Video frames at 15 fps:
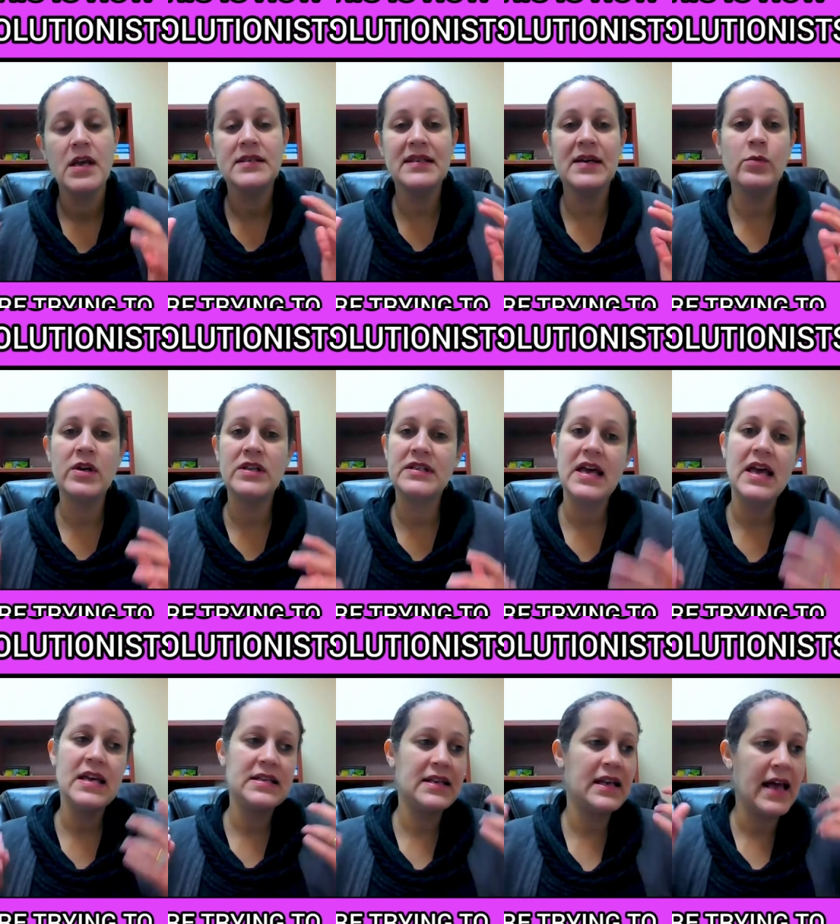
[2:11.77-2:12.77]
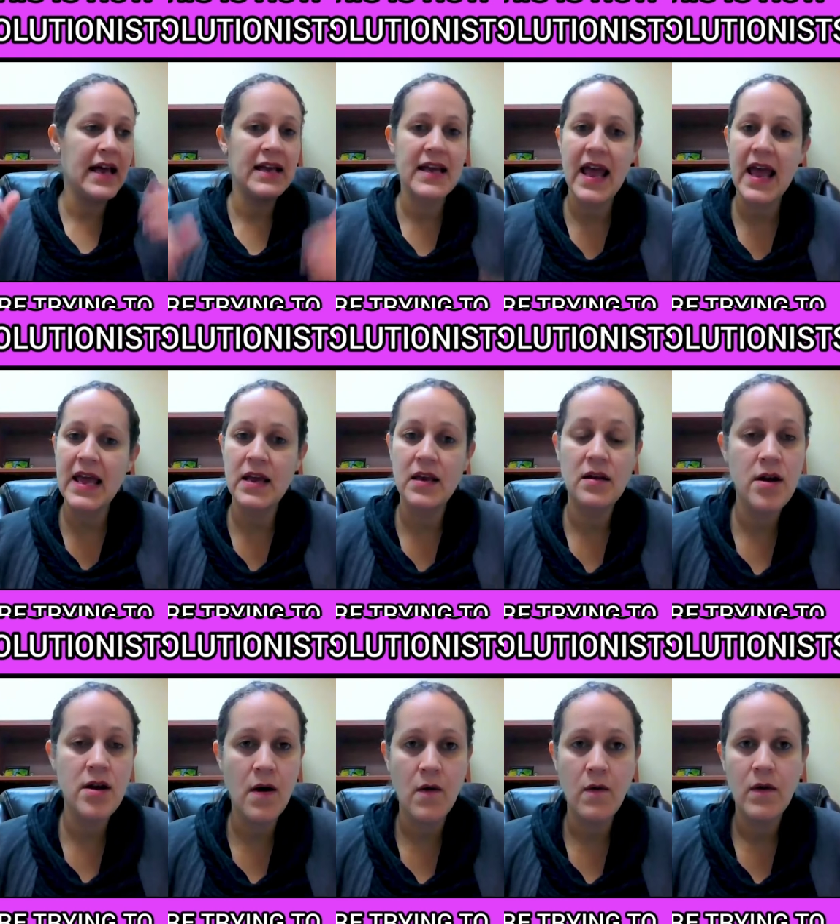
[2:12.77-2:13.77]
someone says like, hey,
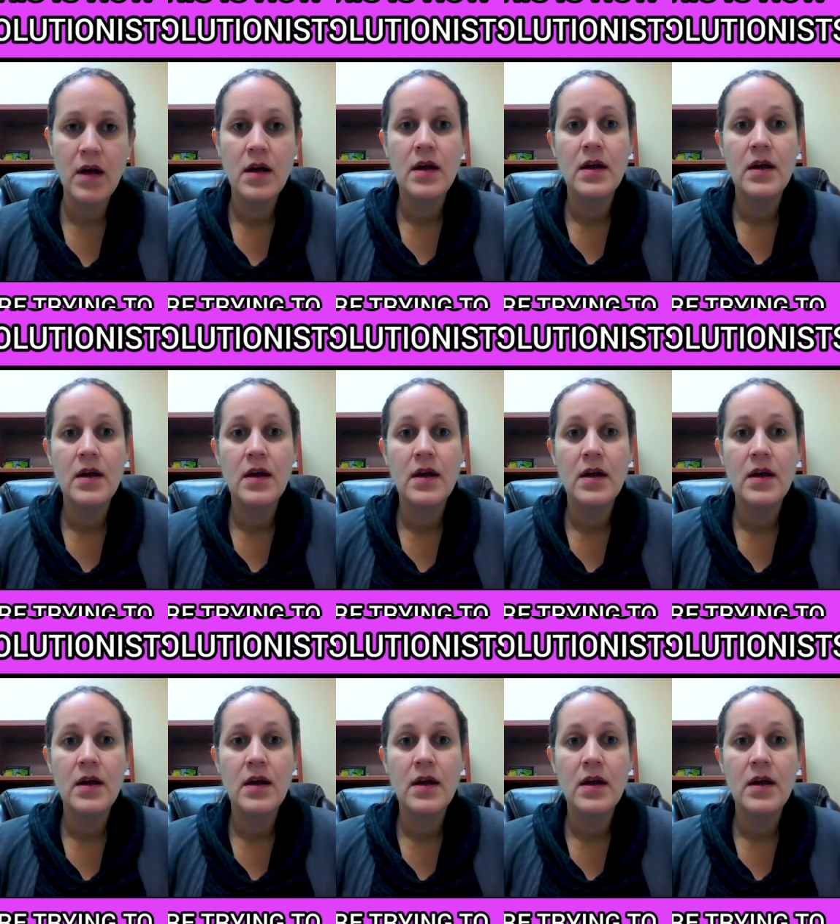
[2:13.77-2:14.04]
no,